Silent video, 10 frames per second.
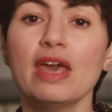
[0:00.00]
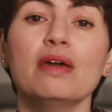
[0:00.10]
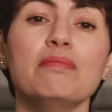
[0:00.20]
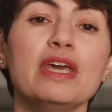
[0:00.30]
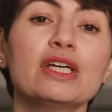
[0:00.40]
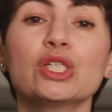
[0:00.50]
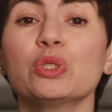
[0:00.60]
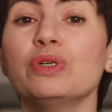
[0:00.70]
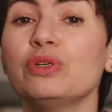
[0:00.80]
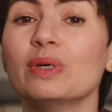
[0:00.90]
Make
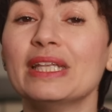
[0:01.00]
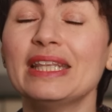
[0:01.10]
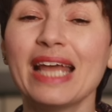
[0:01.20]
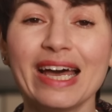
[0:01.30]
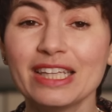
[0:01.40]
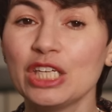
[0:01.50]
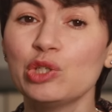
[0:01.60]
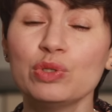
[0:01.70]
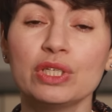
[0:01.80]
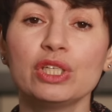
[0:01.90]
sure you're not
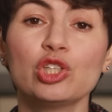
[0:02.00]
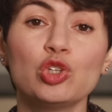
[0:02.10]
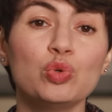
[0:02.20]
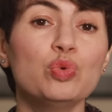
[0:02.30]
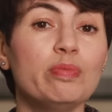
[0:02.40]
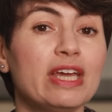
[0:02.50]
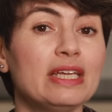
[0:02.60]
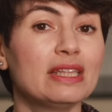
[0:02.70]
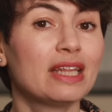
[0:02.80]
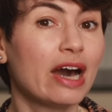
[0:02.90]
using too
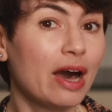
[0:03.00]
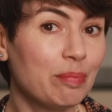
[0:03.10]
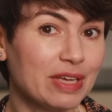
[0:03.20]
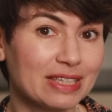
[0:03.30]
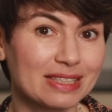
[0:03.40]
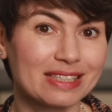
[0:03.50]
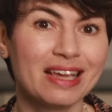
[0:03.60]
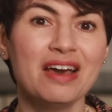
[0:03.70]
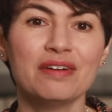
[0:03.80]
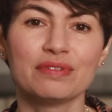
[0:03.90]
many toppings.
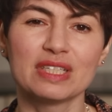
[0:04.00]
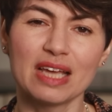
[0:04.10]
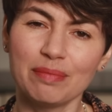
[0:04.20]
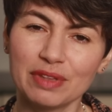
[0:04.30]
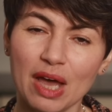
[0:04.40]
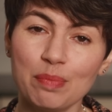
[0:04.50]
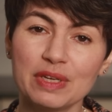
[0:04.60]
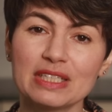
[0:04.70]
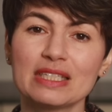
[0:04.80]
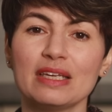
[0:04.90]
For some
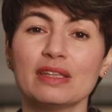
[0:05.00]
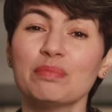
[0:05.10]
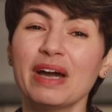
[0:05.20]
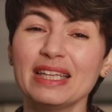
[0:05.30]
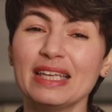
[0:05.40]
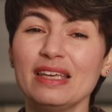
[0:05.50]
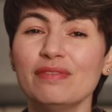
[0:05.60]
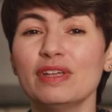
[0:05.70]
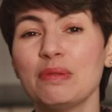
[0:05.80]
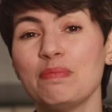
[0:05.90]
toppings, it might
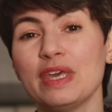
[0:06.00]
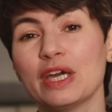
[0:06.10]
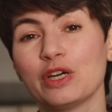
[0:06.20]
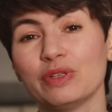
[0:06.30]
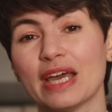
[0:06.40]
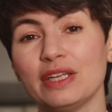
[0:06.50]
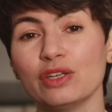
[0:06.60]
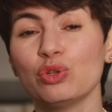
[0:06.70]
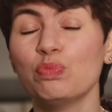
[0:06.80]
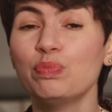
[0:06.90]
even be a good
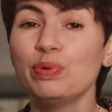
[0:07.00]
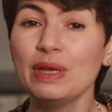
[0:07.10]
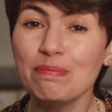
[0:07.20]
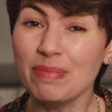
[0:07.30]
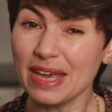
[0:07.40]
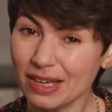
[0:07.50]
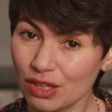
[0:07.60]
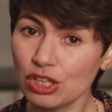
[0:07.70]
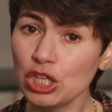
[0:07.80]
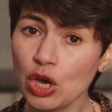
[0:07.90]
idea to pre-bake
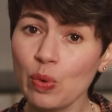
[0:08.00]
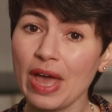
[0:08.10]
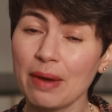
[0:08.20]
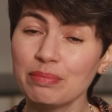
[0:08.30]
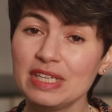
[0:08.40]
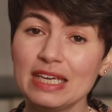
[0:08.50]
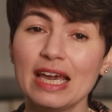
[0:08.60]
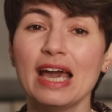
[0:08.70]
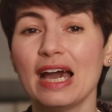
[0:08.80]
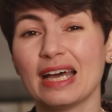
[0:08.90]
the dough empty
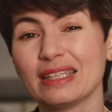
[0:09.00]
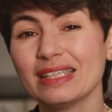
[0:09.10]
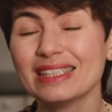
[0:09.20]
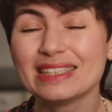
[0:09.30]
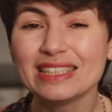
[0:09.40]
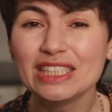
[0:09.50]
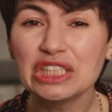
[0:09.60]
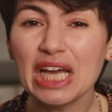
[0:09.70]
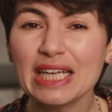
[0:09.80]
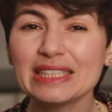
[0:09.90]
until it's
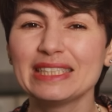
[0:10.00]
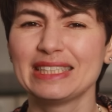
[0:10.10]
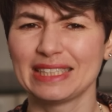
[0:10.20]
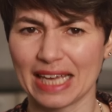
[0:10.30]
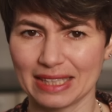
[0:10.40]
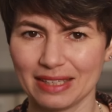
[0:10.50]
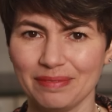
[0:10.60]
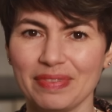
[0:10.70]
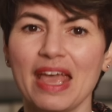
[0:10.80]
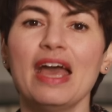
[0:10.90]
just set.
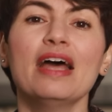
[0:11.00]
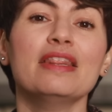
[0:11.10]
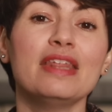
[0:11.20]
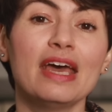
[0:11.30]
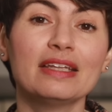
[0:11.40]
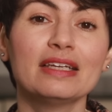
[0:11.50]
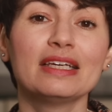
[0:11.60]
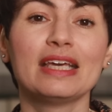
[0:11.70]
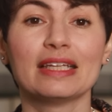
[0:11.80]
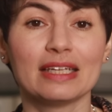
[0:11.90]
Then
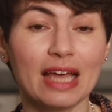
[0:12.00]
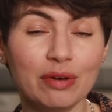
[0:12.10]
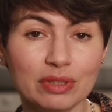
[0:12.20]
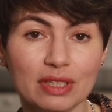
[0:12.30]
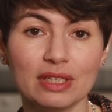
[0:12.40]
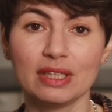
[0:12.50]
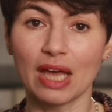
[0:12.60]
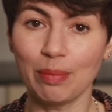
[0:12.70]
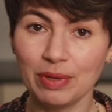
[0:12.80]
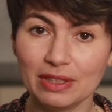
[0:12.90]
get it out,
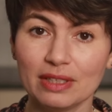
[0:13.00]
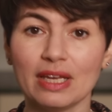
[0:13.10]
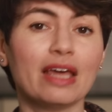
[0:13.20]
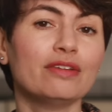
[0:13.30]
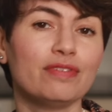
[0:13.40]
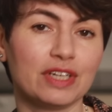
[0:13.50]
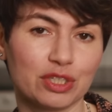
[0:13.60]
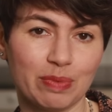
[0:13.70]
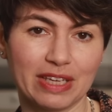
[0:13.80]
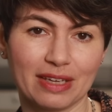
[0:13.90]
top it, and
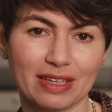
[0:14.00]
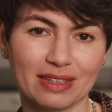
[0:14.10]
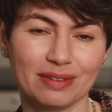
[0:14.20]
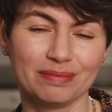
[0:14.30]
finish baking it.